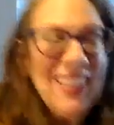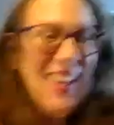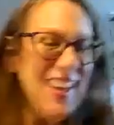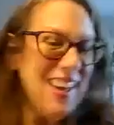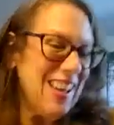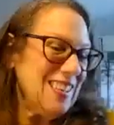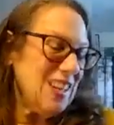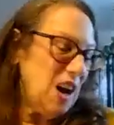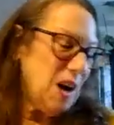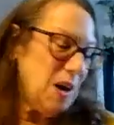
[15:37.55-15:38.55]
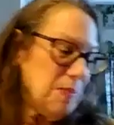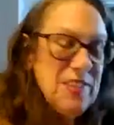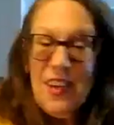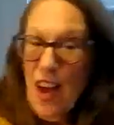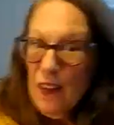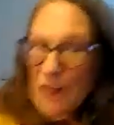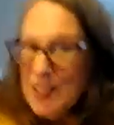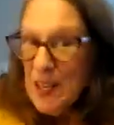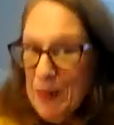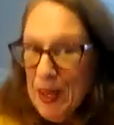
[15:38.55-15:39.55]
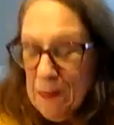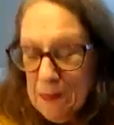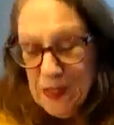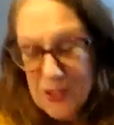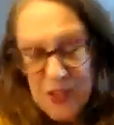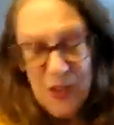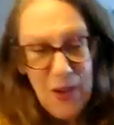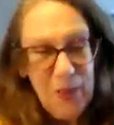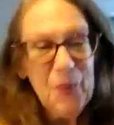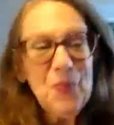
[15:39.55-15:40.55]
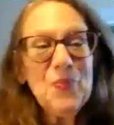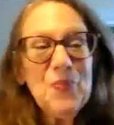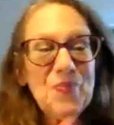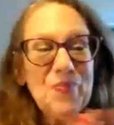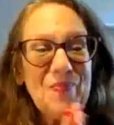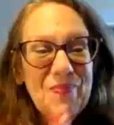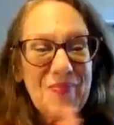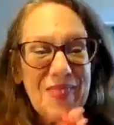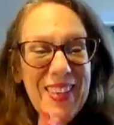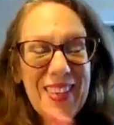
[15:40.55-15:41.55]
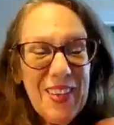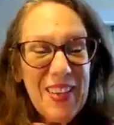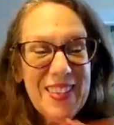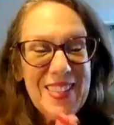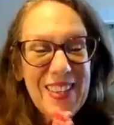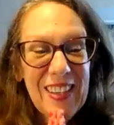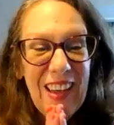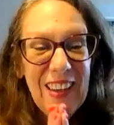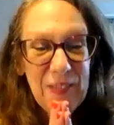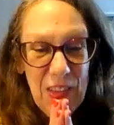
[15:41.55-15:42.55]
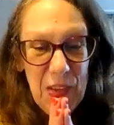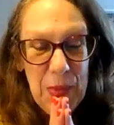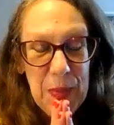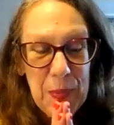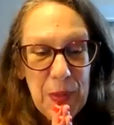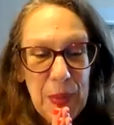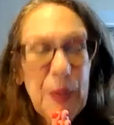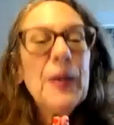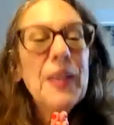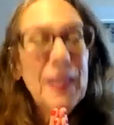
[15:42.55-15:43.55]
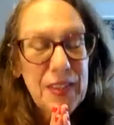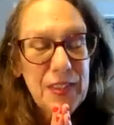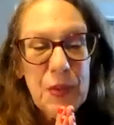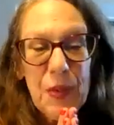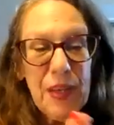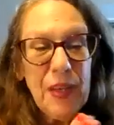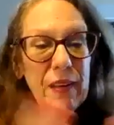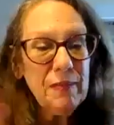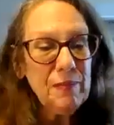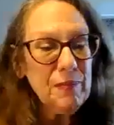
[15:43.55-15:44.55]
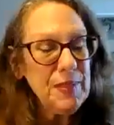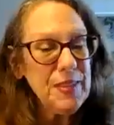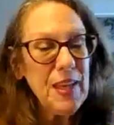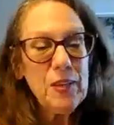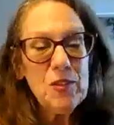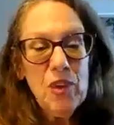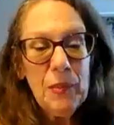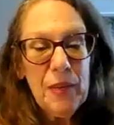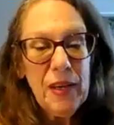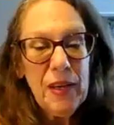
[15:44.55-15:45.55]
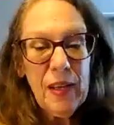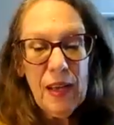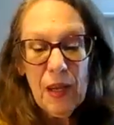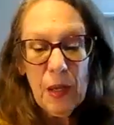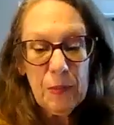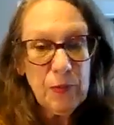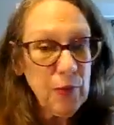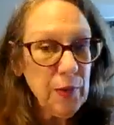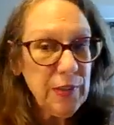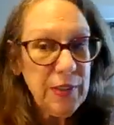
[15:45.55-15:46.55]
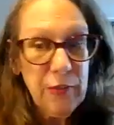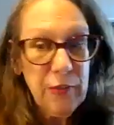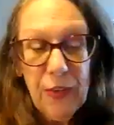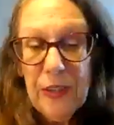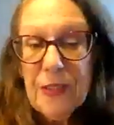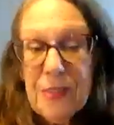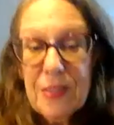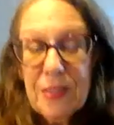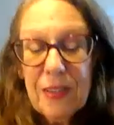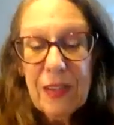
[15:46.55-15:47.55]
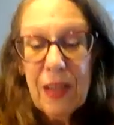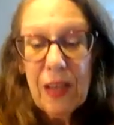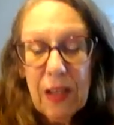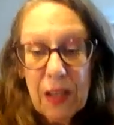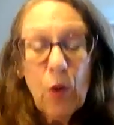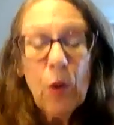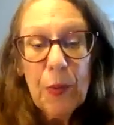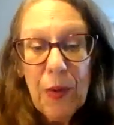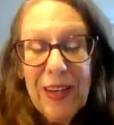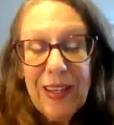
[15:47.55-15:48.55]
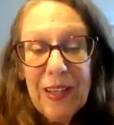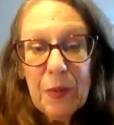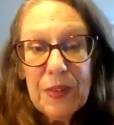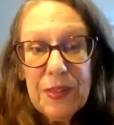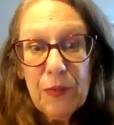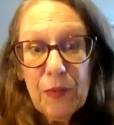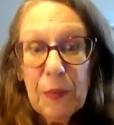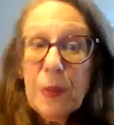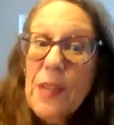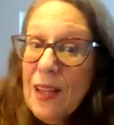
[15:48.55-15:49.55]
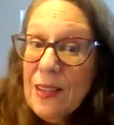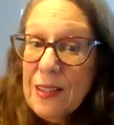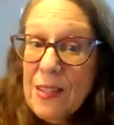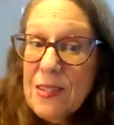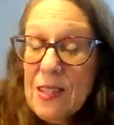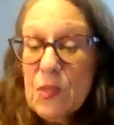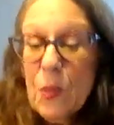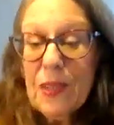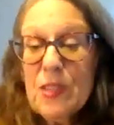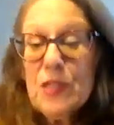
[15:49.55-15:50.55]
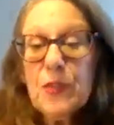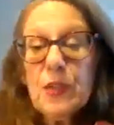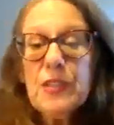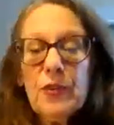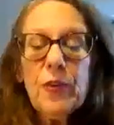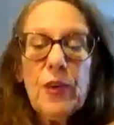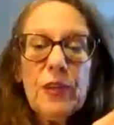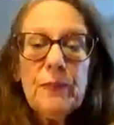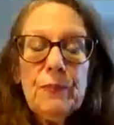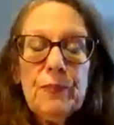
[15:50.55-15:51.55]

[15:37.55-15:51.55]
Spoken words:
And there's a conference coming up, so you can see a lot of other people doing psychodrama for different, incorporating it with different modalities, as well as for different